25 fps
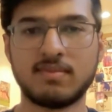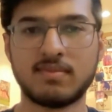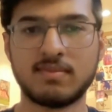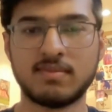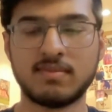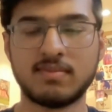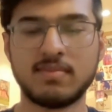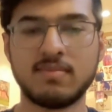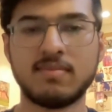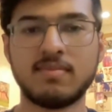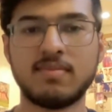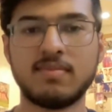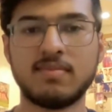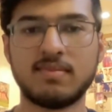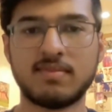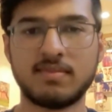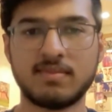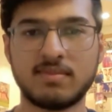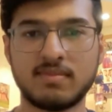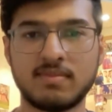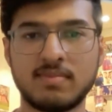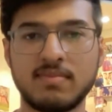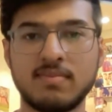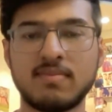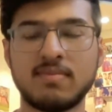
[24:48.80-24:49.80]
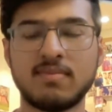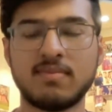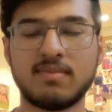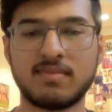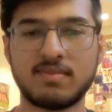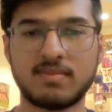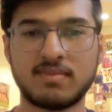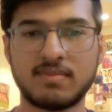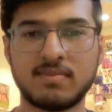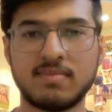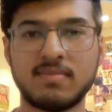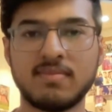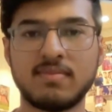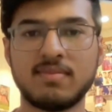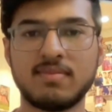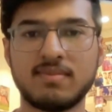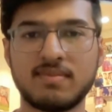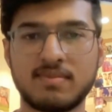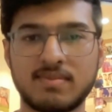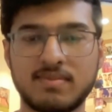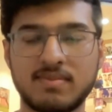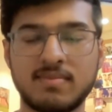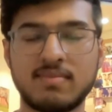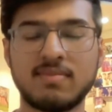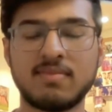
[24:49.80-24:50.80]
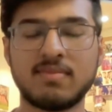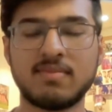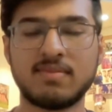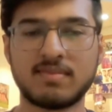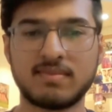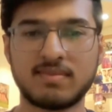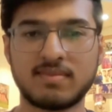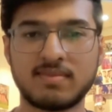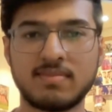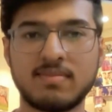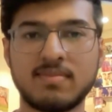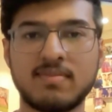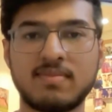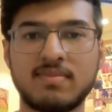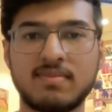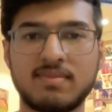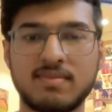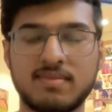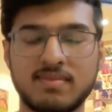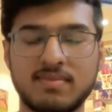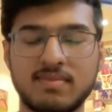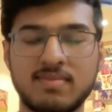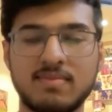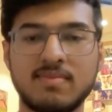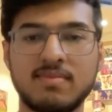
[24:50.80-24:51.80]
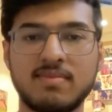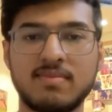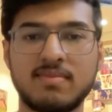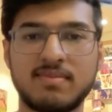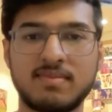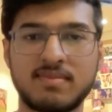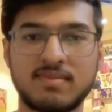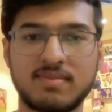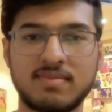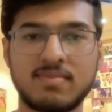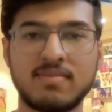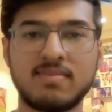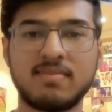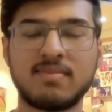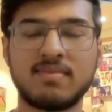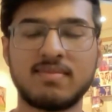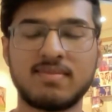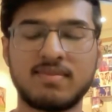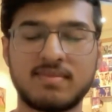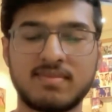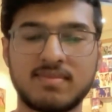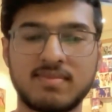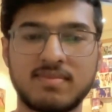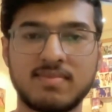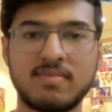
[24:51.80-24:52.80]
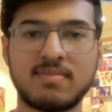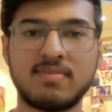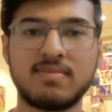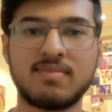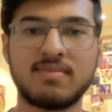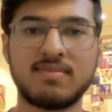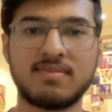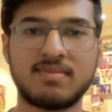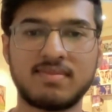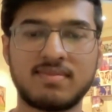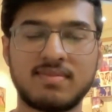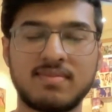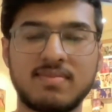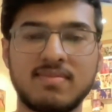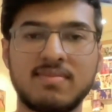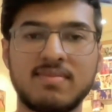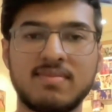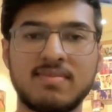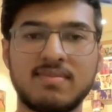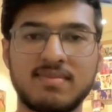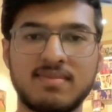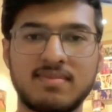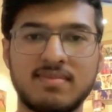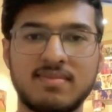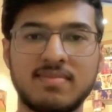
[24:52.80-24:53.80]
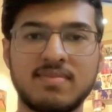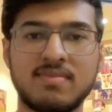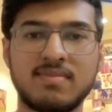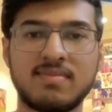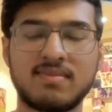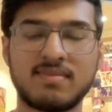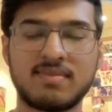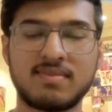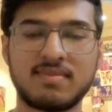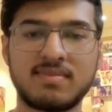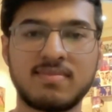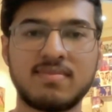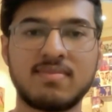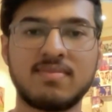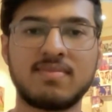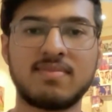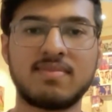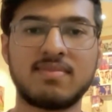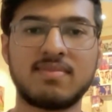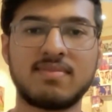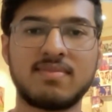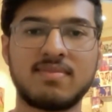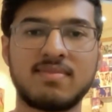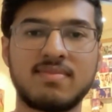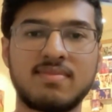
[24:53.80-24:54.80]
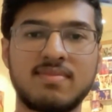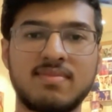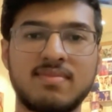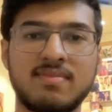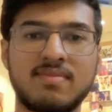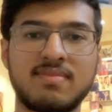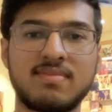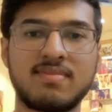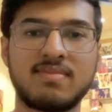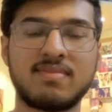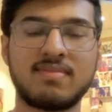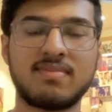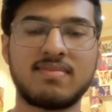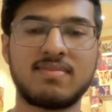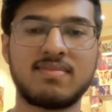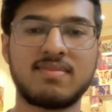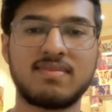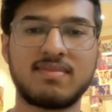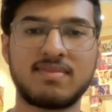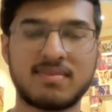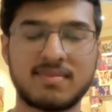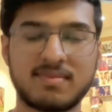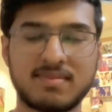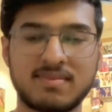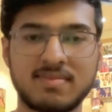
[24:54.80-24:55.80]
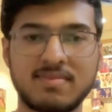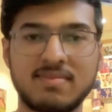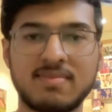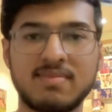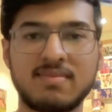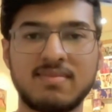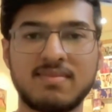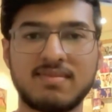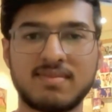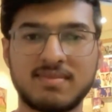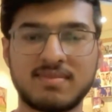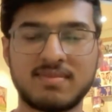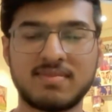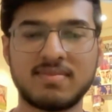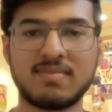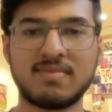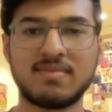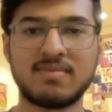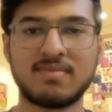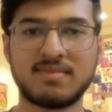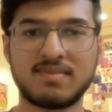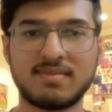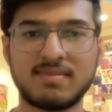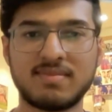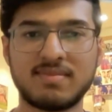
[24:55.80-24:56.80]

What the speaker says: No words are spoken by the person on screen.